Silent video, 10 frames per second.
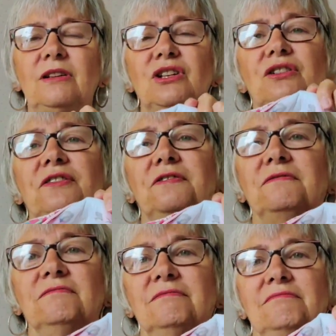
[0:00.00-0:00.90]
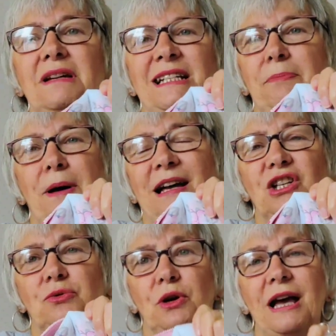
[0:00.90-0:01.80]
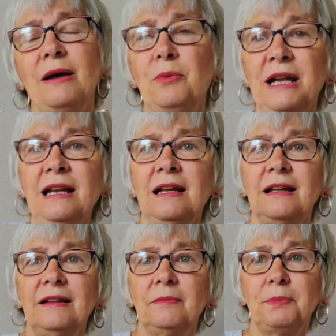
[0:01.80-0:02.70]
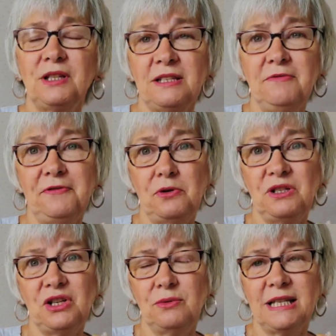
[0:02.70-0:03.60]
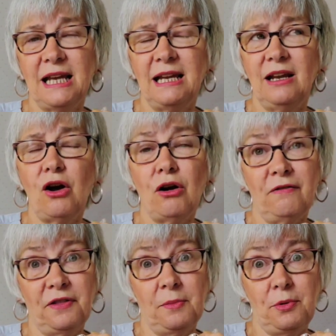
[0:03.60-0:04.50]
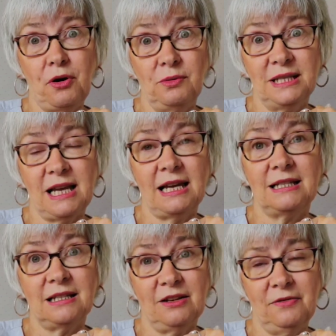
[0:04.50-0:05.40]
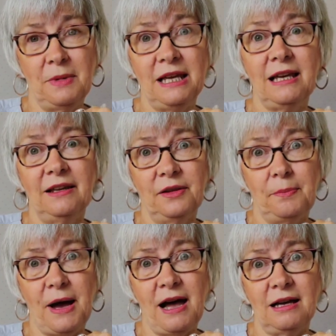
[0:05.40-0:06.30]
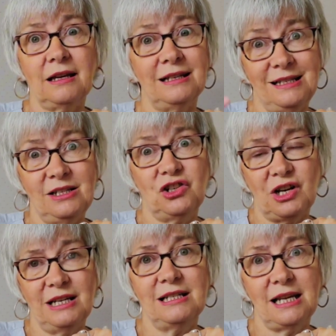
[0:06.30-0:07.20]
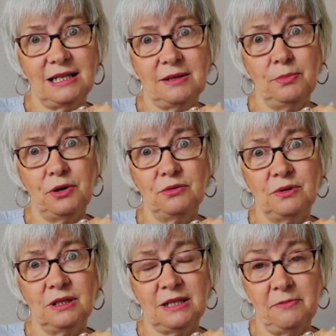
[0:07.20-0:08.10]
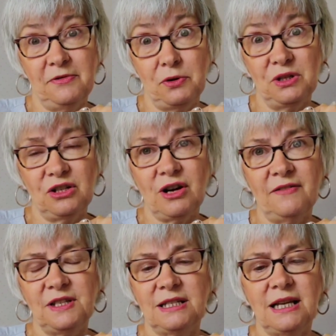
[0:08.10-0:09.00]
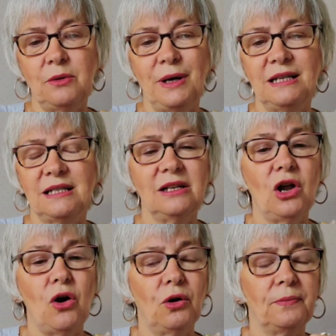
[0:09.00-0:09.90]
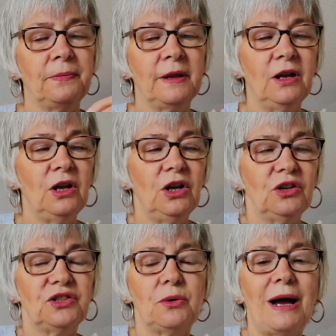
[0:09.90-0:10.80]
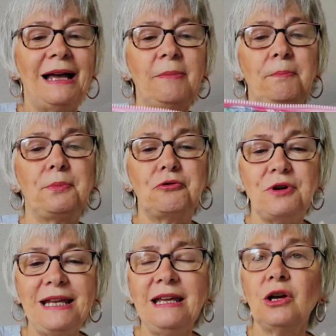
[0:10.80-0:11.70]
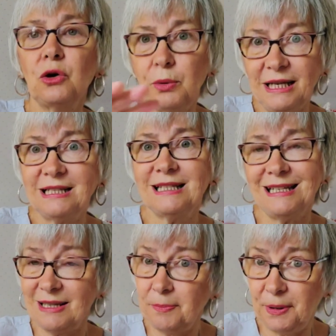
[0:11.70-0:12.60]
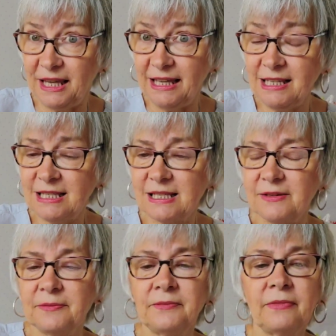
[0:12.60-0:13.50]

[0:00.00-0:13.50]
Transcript: sort of made a patchwork. I will put some photos in of the process of making the bag. I did try and take some photographs as I went along. So I pre-quilted a piece